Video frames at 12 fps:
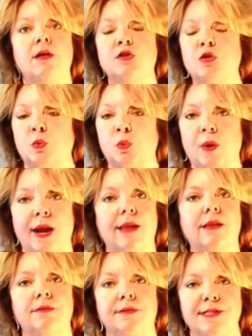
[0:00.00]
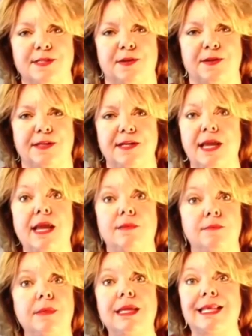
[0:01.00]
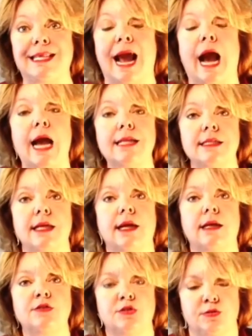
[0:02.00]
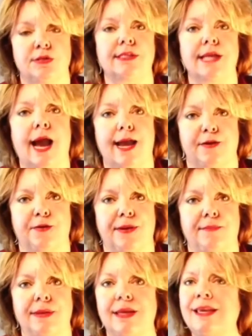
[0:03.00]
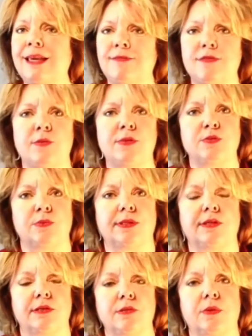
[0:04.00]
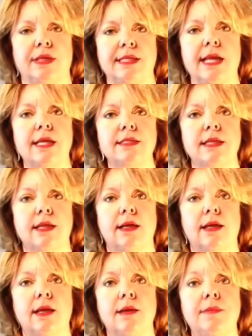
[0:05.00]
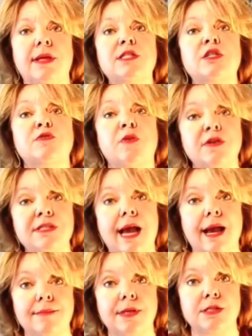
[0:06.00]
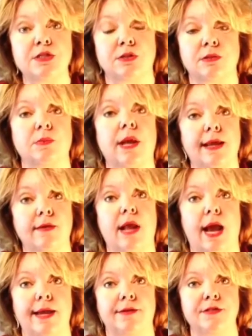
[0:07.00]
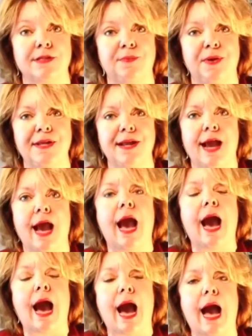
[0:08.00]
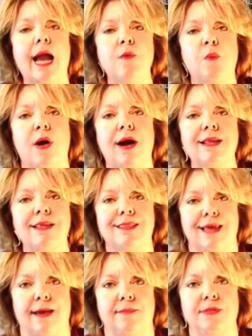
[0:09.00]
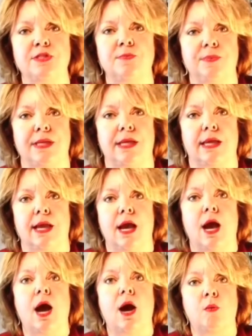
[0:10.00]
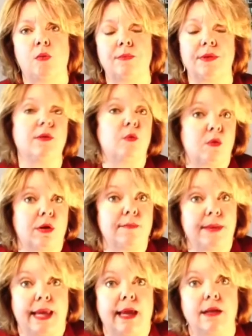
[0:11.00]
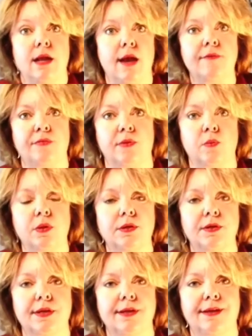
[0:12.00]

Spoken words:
directly resulted in me not choosing to hire him, even though he's really good at what he does. Because as far as I'm concerned, when I go to hire someone, I want them to be a woman or a man of their word.